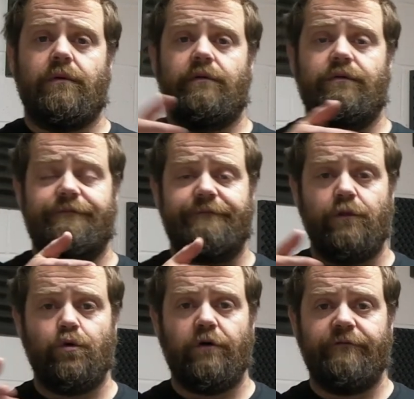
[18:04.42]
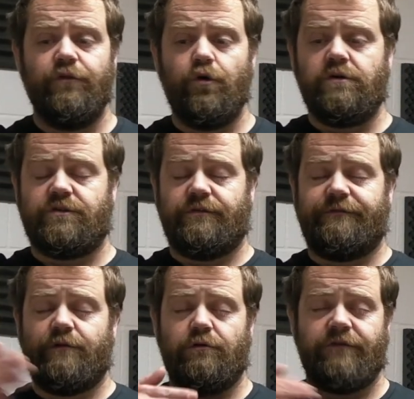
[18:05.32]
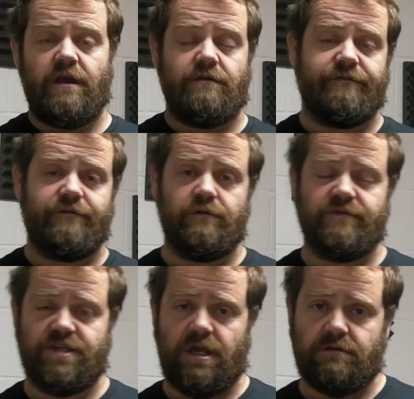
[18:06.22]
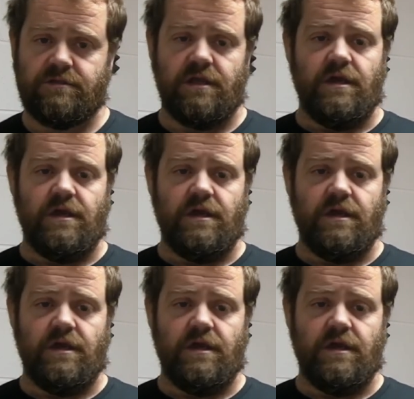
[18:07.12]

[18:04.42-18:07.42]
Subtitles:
the flow of notes or the flow of air, the flow of sound.